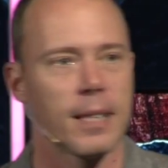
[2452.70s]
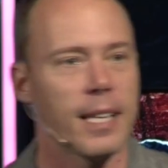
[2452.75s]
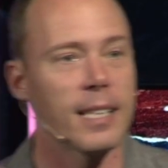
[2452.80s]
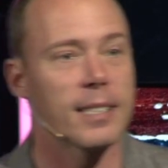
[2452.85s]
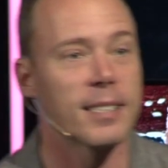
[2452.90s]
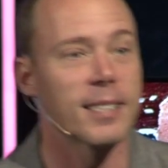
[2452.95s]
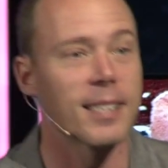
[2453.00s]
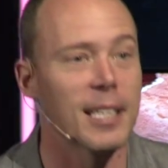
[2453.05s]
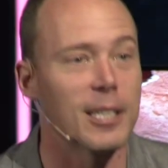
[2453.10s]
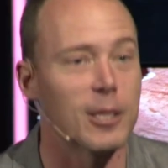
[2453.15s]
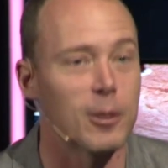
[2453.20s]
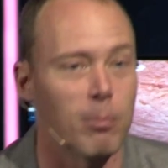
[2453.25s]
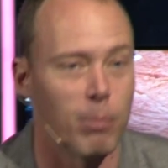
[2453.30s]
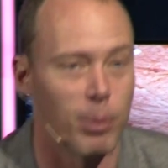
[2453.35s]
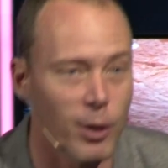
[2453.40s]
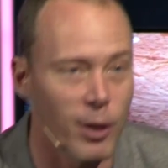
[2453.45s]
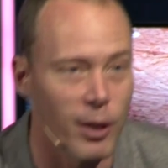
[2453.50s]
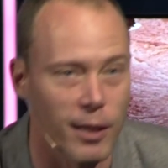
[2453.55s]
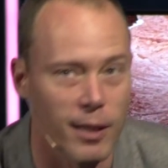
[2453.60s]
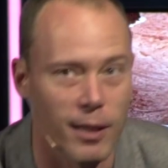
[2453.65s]
It's this
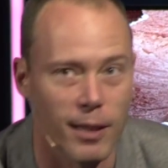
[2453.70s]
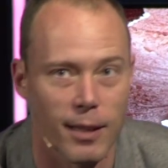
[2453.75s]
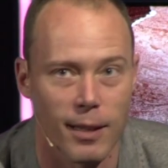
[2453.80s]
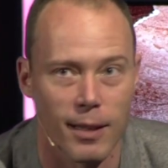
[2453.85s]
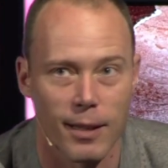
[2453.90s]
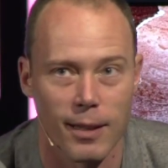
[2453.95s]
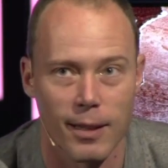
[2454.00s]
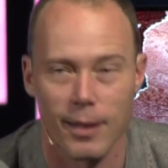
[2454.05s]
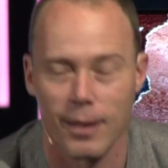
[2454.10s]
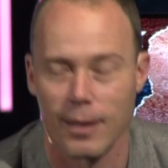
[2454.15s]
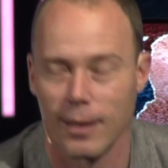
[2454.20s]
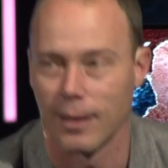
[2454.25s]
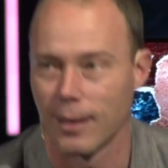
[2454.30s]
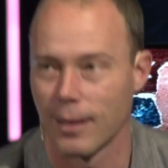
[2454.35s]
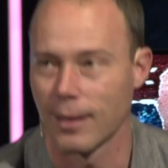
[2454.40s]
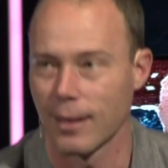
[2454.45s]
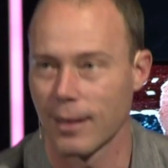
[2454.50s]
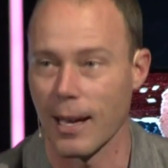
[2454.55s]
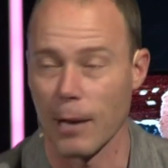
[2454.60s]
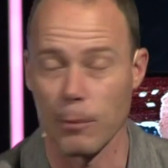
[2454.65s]
book
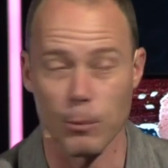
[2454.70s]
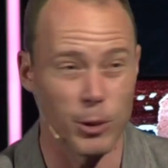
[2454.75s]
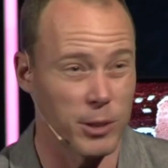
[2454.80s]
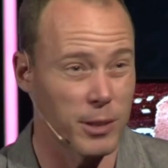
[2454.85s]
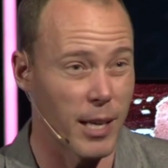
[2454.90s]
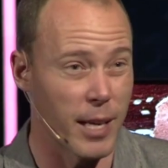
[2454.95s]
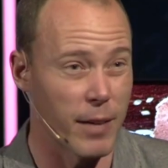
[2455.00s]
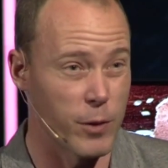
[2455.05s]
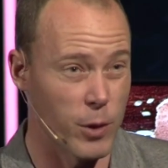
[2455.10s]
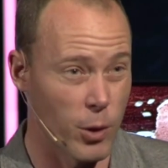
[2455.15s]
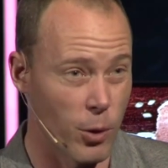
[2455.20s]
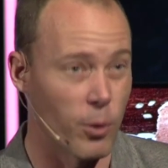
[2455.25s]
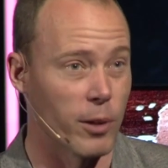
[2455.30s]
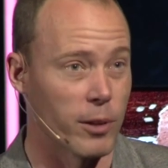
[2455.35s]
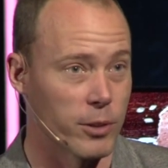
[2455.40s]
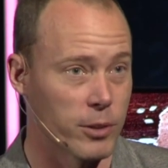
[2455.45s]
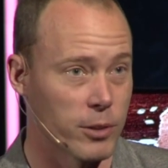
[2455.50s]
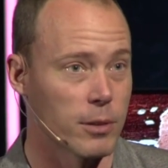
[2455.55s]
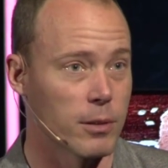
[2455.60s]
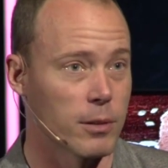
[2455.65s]
that will save
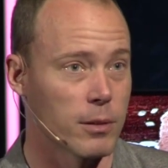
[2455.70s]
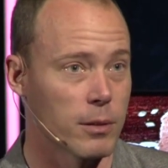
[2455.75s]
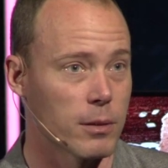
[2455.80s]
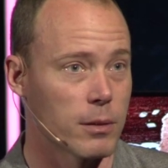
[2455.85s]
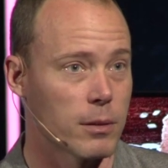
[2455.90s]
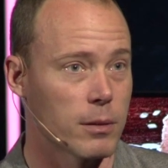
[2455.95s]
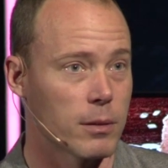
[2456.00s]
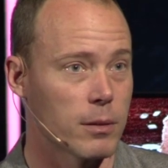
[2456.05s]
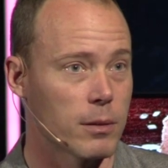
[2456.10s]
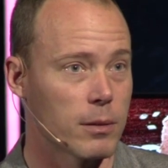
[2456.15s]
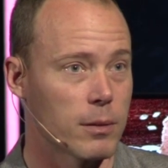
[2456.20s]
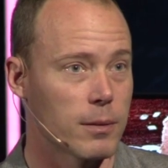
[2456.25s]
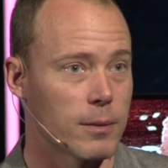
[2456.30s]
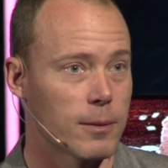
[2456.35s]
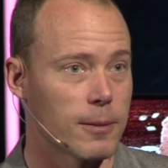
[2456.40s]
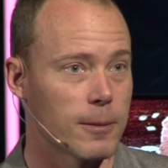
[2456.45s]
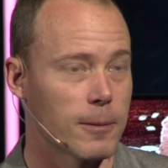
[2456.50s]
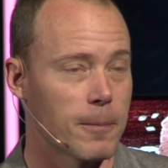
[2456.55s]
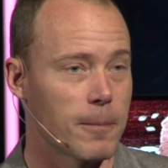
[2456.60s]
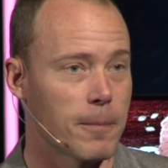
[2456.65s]
yours
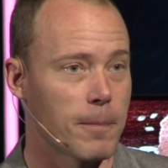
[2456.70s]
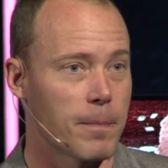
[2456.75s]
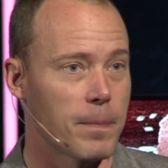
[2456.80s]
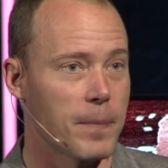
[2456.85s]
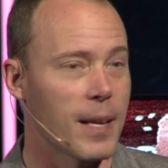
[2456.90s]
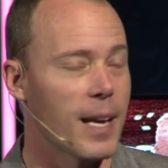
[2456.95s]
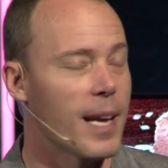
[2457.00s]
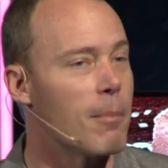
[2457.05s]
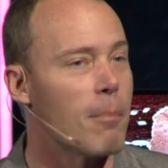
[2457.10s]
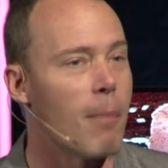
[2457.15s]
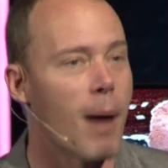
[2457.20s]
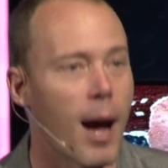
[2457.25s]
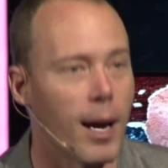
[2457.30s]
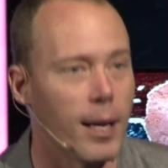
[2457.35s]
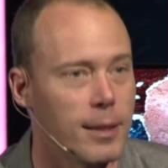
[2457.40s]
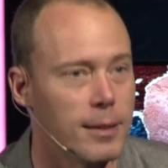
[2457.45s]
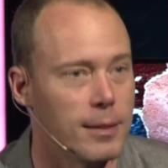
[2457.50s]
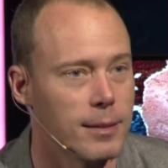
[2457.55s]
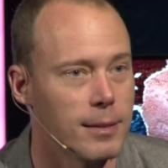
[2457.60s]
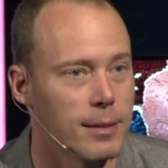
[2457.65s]
and
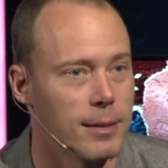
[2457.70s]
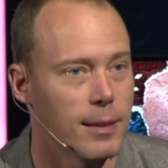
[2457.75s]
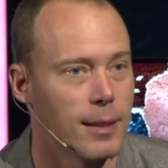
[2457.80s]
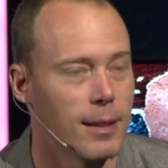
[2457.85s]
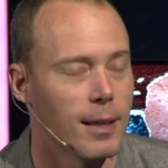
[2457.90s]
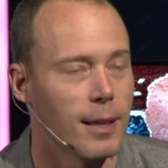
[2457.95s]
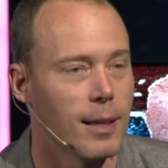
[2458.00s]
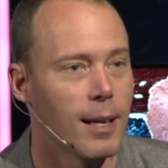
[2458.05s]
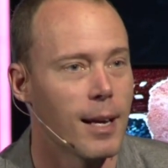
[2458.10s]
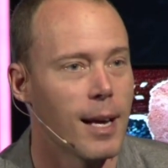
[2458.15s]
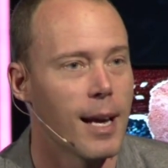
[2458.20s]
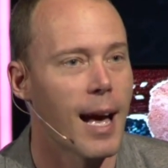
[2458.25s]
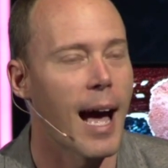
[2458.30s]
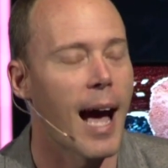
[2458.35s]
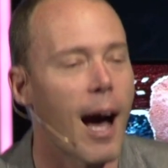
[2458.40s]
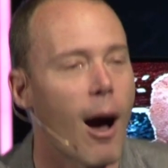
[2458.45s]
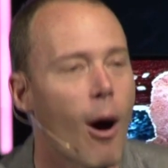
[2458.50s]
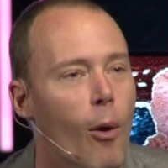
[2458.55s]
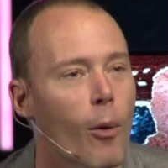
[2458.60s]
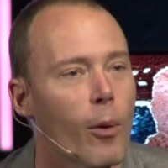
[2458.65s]
mine.
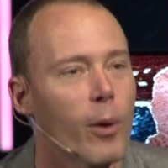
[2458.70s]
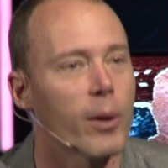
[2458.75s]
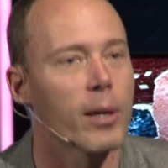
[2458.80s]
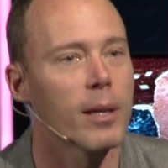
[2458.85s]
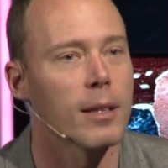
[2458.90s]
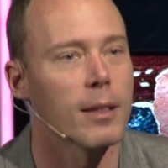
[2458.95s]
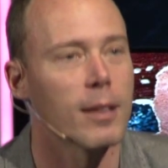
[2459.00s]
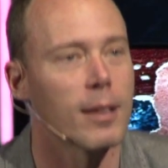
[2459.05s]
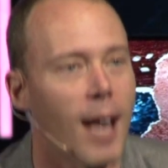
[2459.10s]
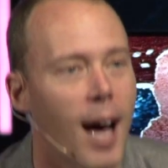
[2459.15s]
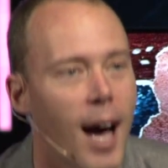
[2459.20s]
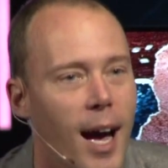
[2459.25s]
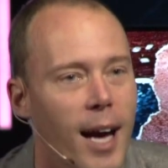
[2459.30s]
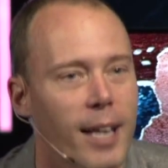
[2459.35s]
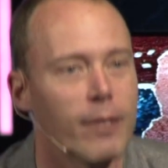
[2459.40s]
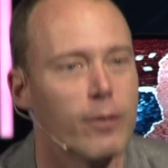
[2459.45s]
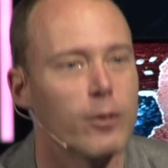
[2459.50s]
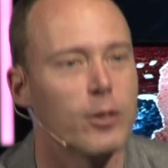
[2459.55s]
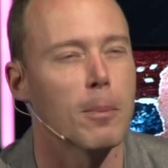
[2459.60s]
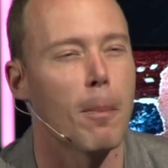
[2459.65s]
Our
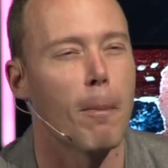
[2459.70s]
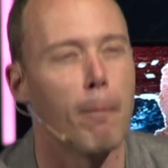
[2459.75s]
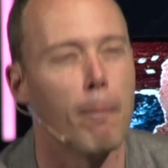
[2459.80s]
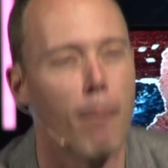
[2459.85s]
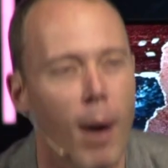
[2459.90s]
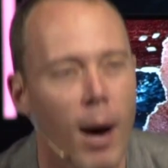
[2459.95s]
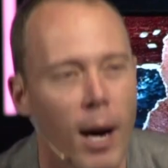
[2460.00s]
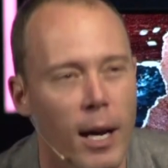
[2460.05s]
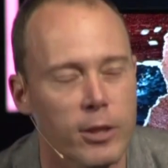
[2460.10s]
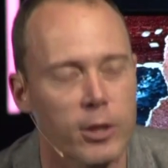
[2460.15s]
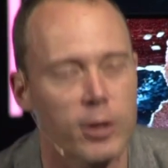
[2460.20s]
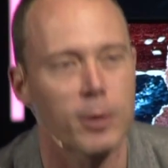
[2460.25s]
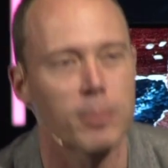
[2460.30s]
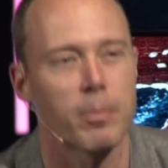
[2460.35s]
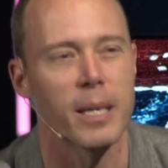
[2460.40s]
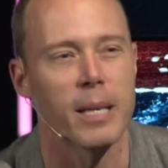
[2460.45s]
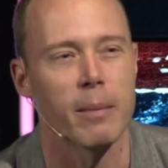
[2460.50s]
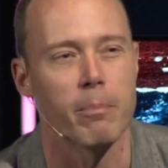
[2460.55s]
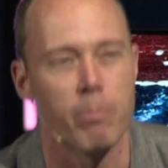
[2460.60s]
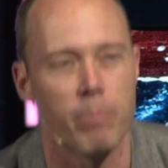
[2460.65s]
lives must
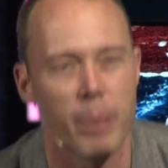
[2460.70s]
be